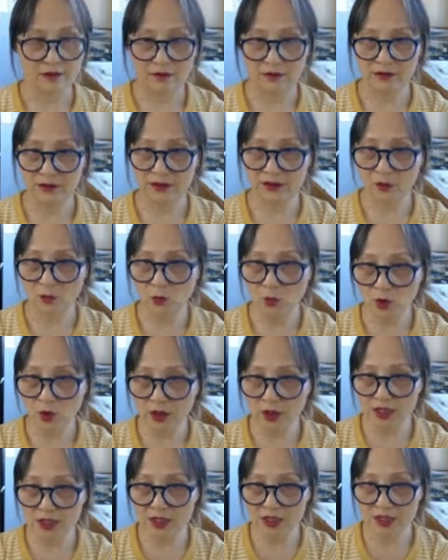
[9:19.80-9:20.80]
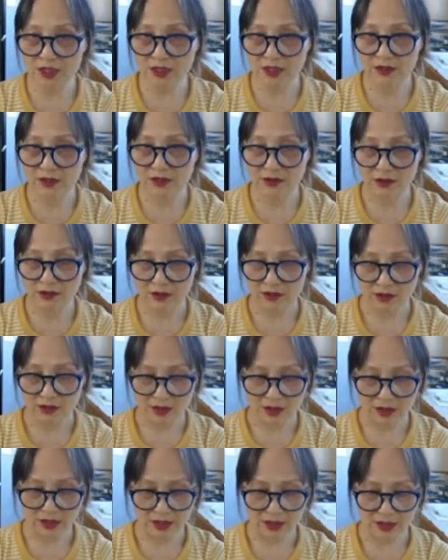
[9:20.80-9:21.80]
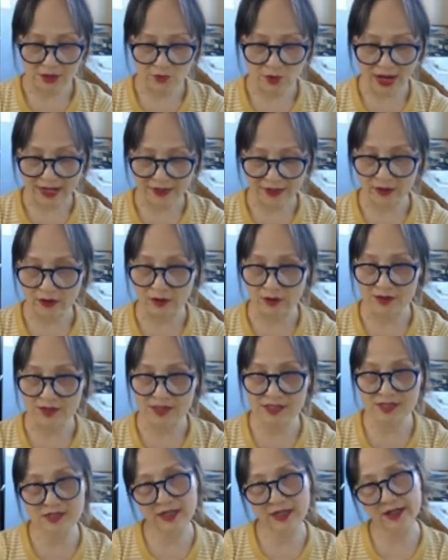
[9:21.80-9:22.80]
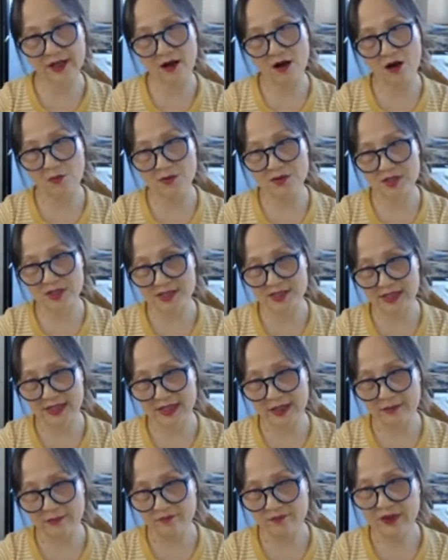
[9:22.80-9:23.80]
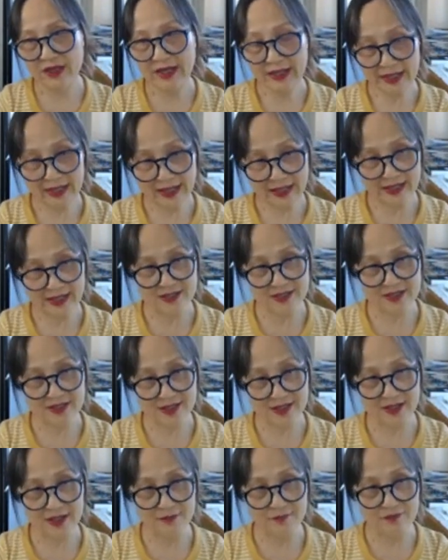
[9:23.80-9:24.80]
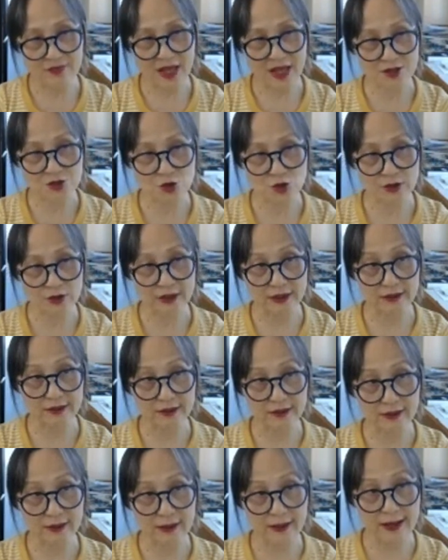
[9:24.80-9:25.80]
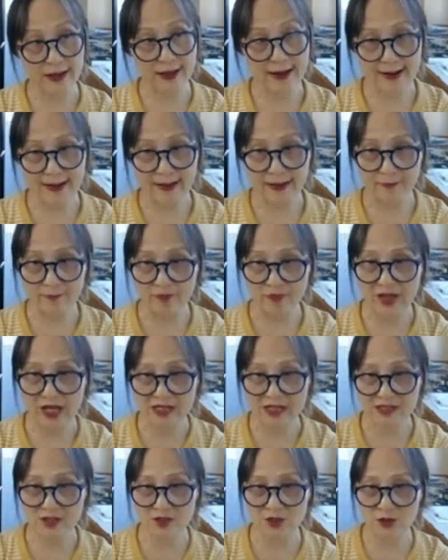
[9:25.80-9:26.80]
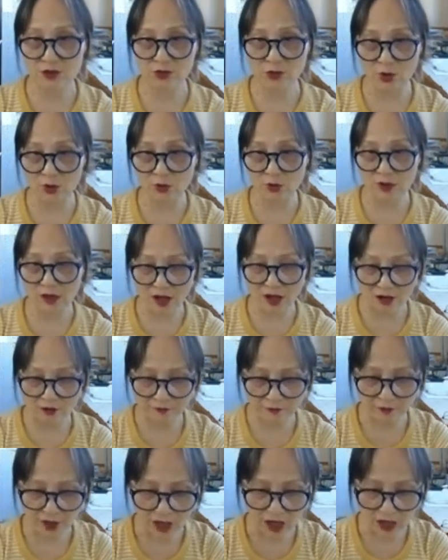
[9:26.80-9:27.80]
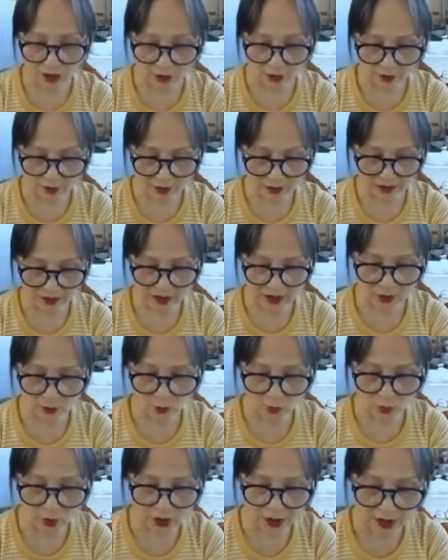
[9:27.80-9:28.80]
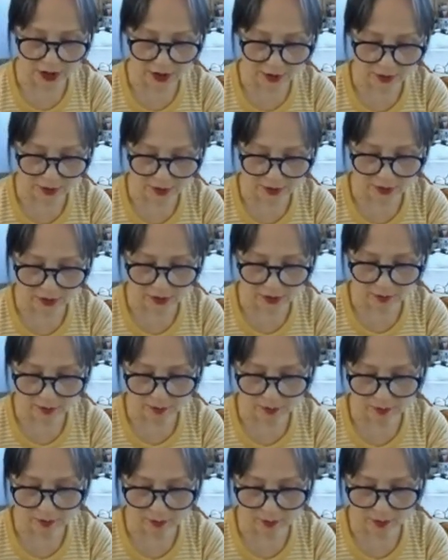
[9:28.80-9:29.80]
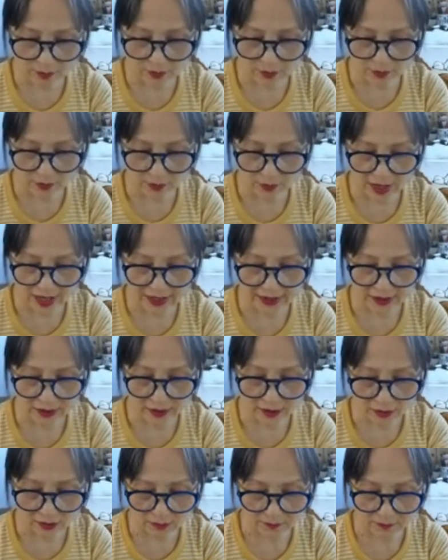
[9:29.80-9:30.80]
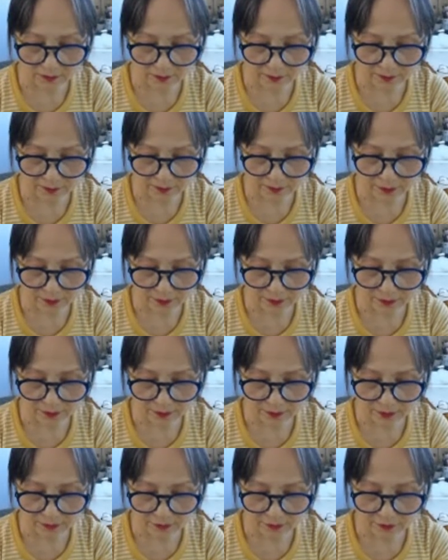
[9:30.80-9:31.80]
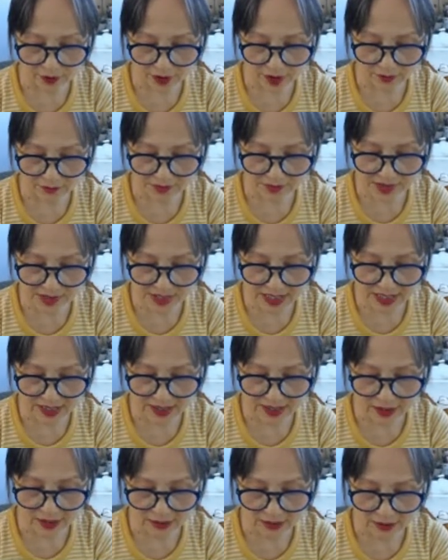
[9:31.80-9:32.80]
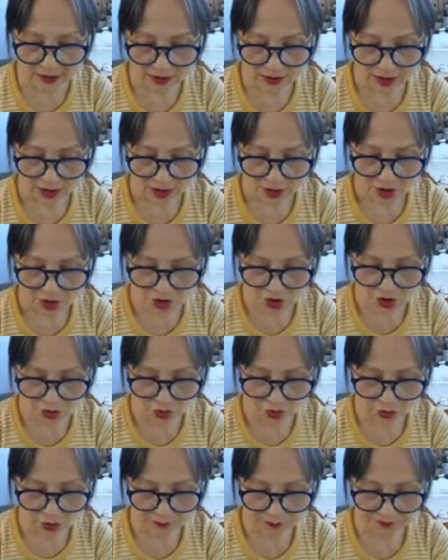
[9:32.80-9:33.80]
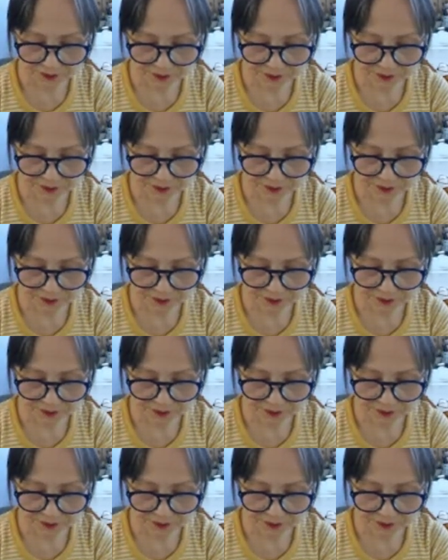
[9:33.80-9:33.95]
the wood radical stay almost the same, and actually that's the role of how the wood radical from standard to